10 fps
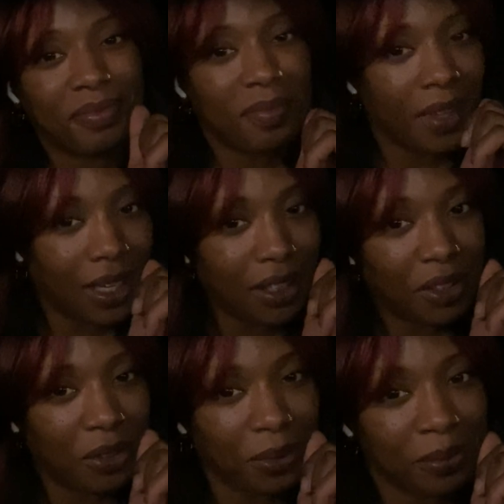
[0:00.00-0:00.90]
Thank
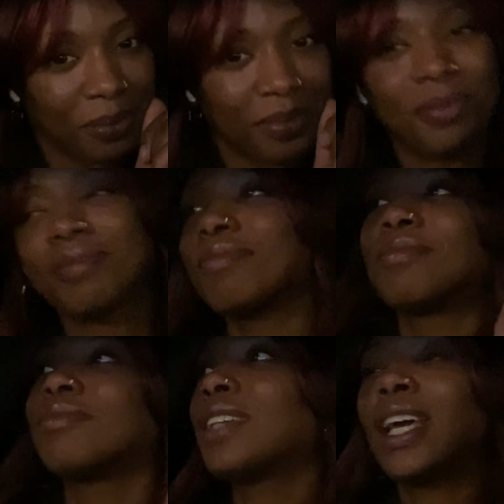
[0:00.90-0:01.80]
you.
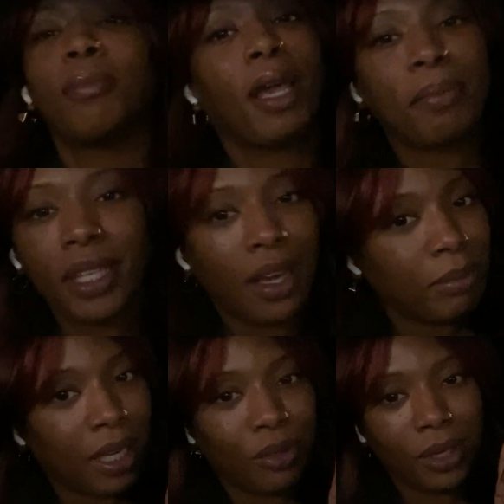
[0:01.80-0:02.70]
And maybe I'm
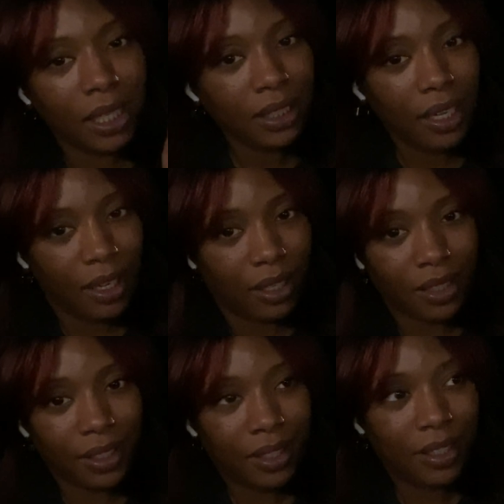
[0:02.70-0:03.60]
not going to get that.
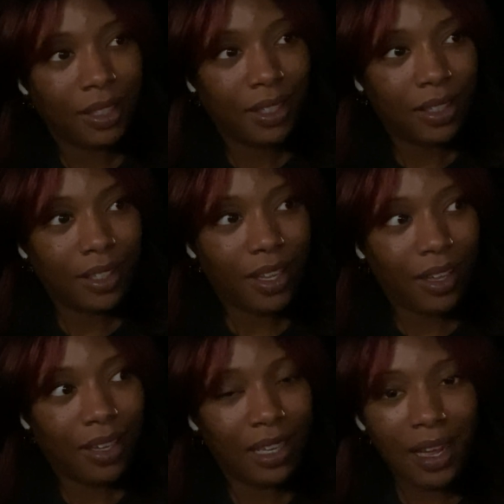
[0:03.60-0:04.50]

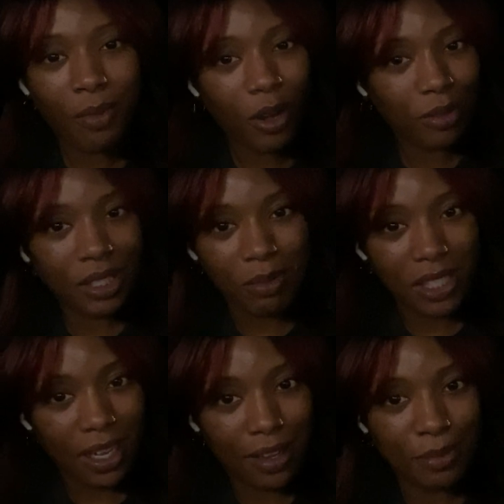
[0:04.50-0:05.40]
And I won't
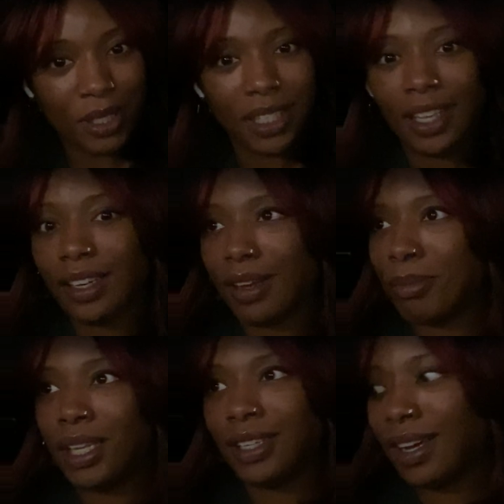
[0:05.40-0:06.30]
sometimes. And I
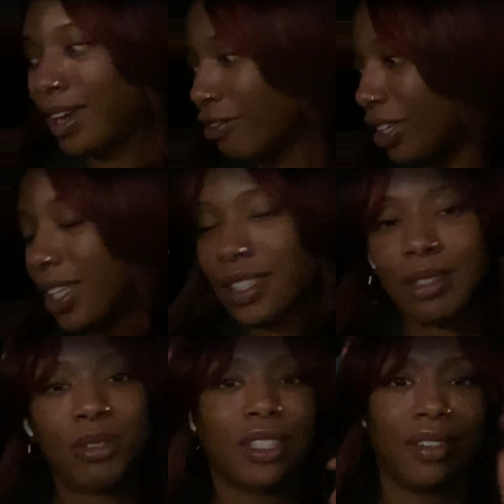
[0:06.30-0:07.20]
may not ever get
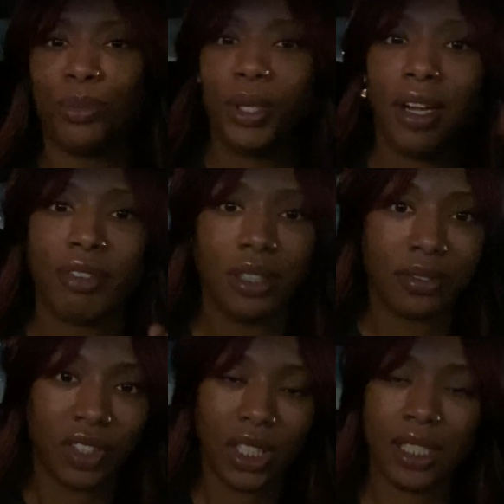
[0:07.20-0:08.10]
it. Whatever.
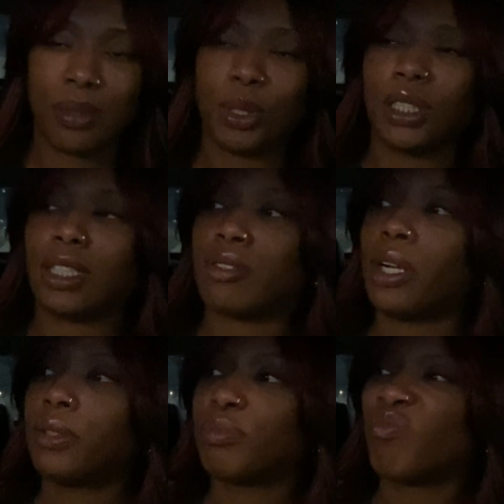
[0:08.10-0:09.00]
It is what it is, right?